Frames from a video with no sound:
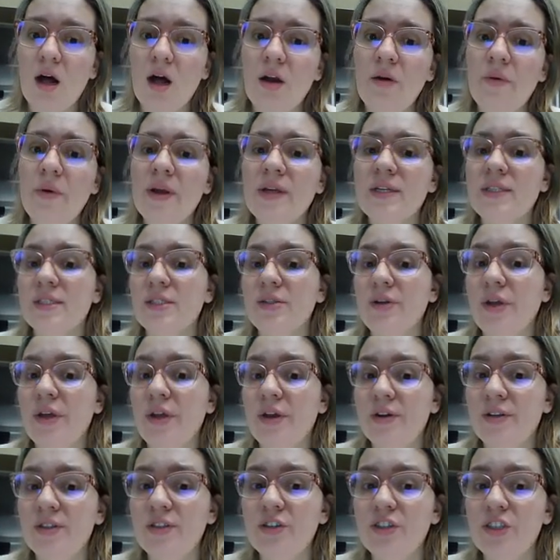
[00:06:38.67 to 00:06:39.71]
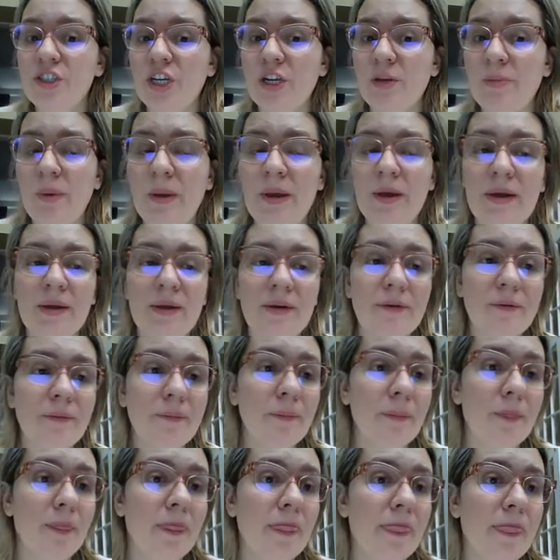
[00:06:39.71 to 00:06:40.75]
Alright, so here's our JPEG.
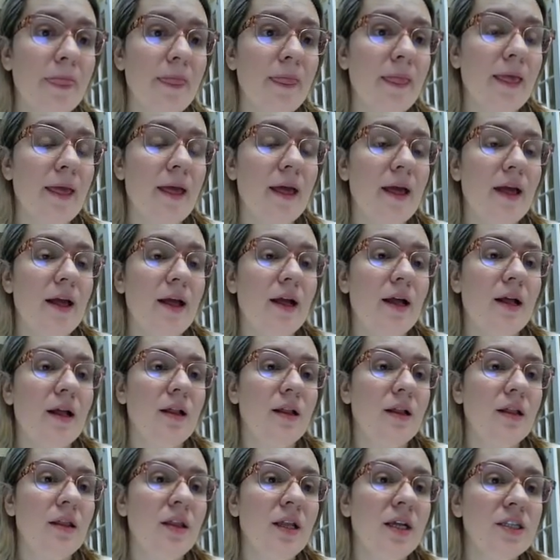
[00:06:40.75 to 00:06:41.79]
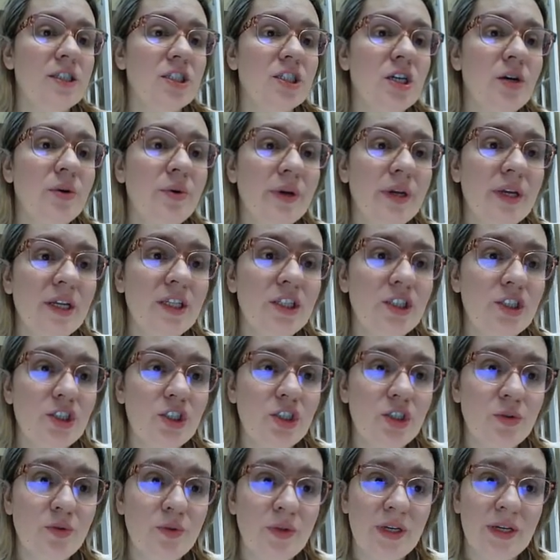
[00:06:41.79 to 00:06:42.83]
Let's go
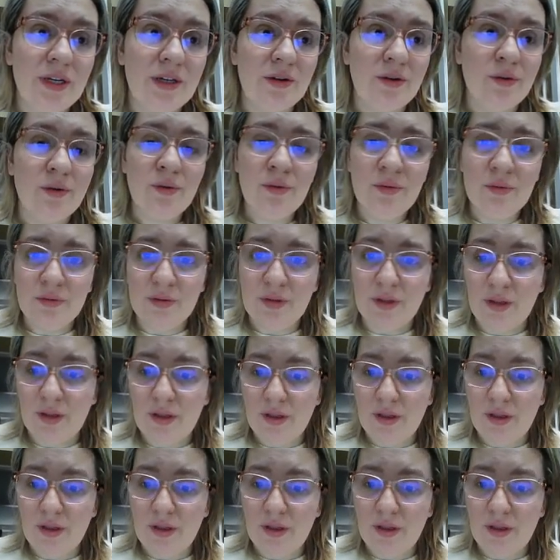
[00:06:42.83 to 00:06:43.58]
into now